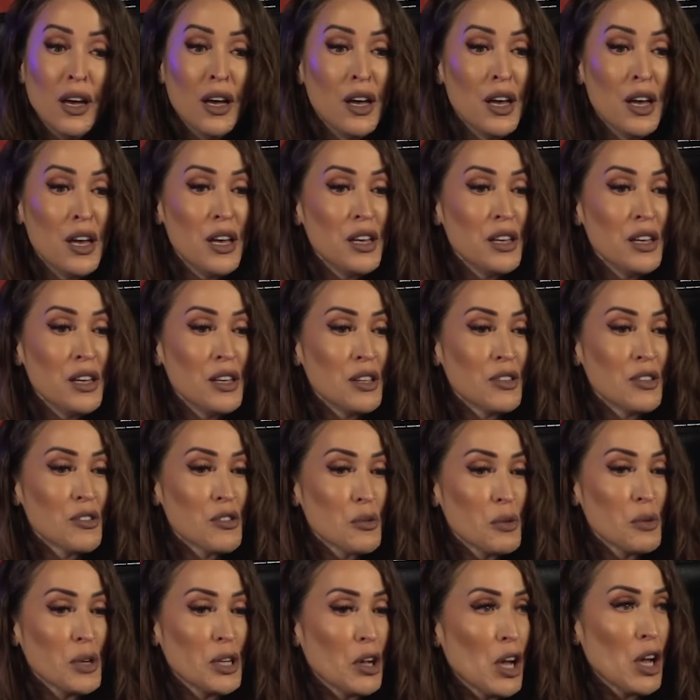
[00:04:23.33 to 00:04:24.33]
And
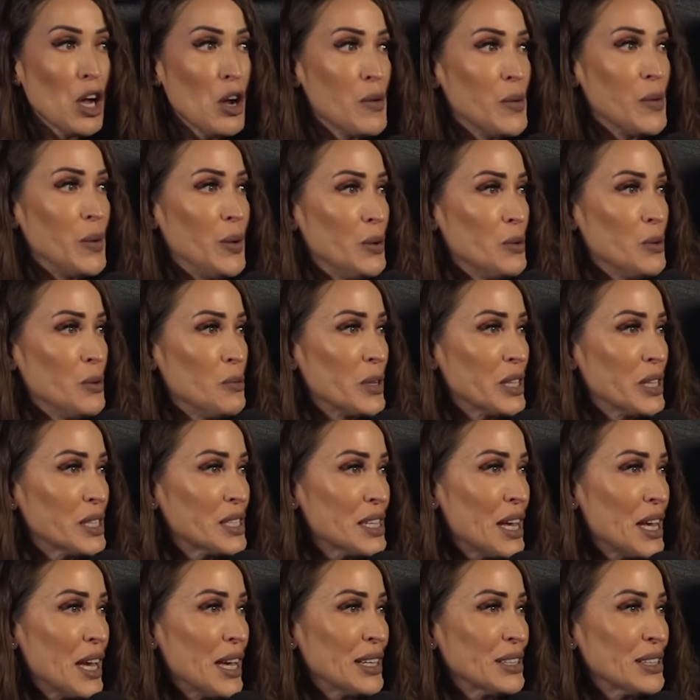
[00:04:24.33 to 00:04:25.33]
she wouldn't go. We
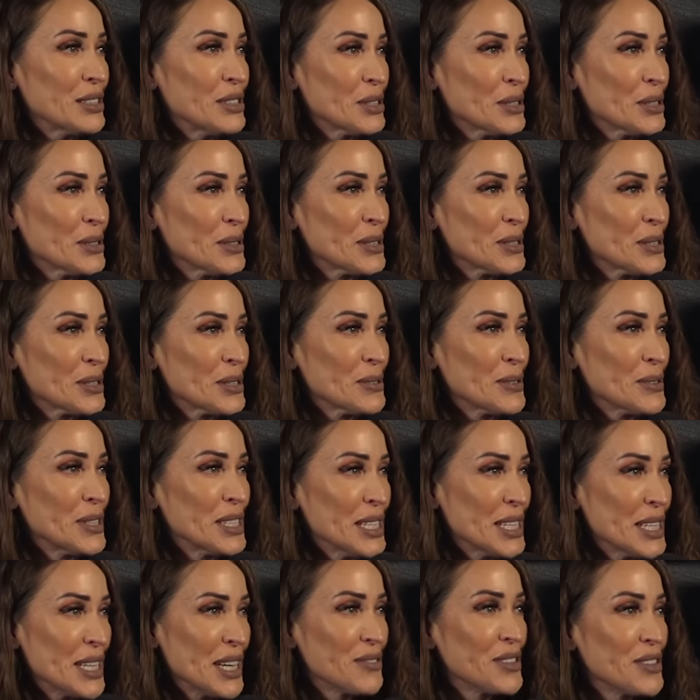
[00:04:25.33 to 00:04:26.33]
sang to her. We
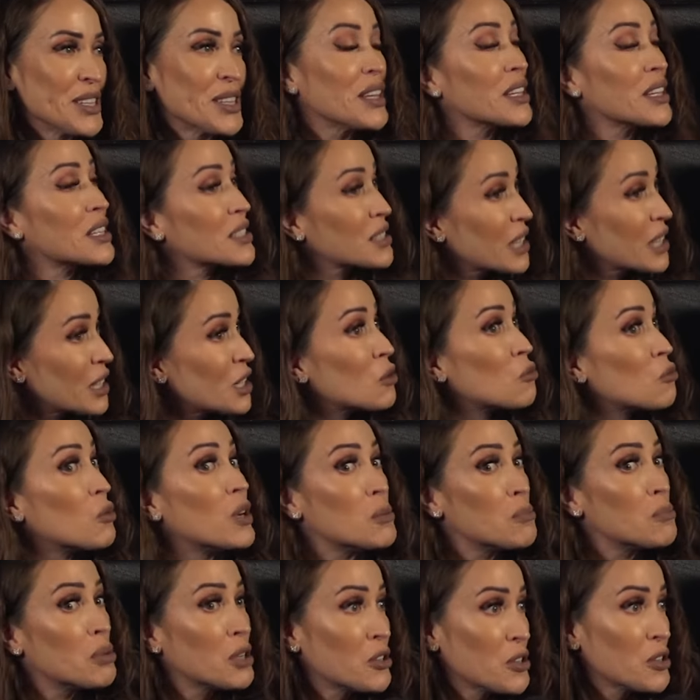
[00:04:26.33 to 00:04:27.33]
did everything because I didn't want
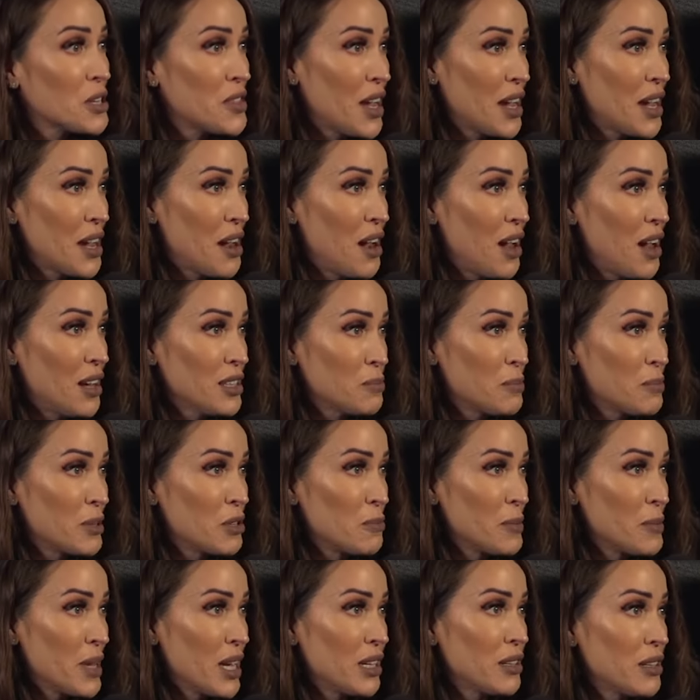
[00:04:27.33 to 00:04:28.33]
to put her in that hospital
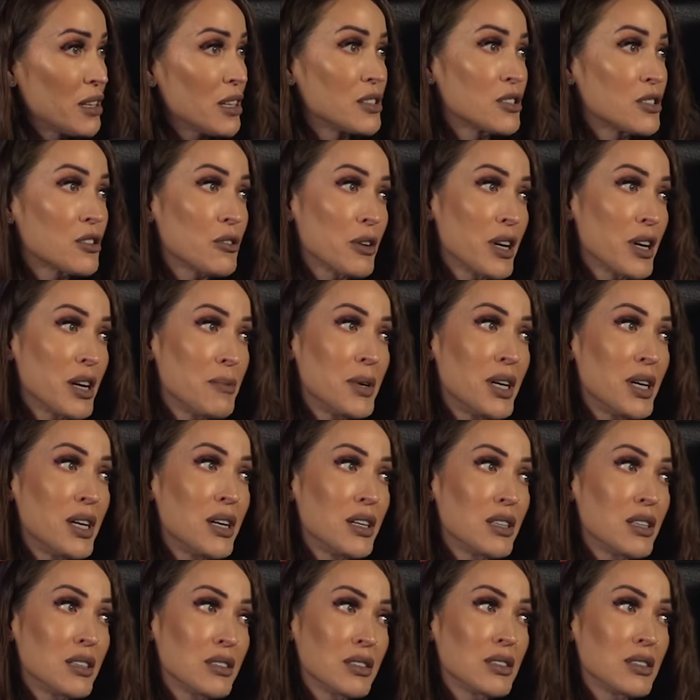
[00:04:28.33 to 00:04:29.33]
bed because
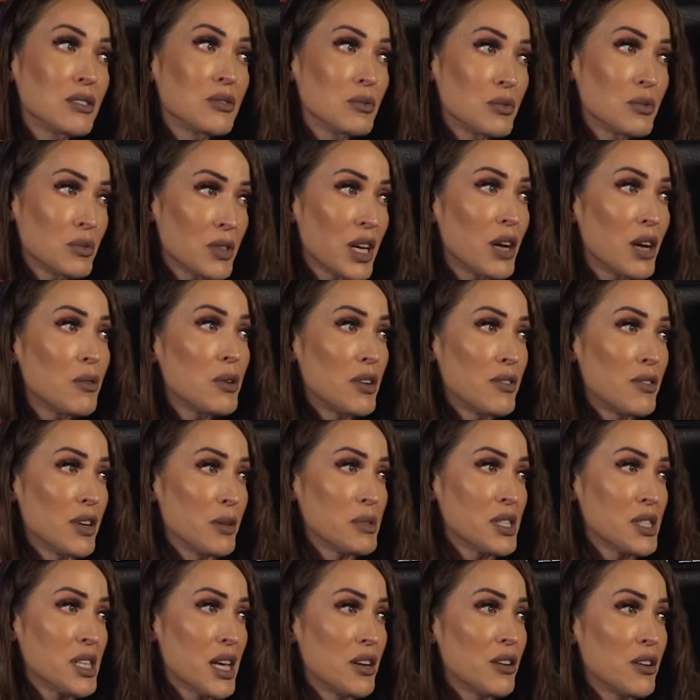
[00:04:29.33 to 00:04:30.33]
grandma, that would have
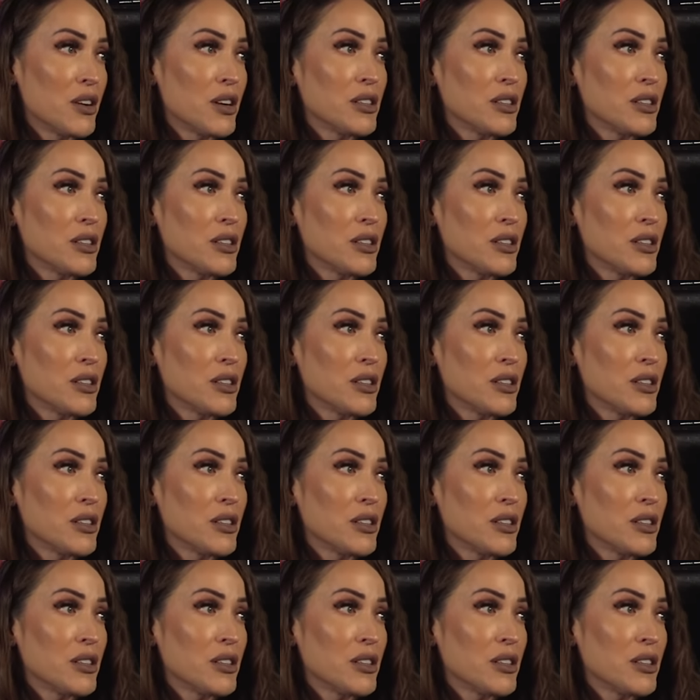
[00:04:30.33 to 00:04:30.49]
upset her.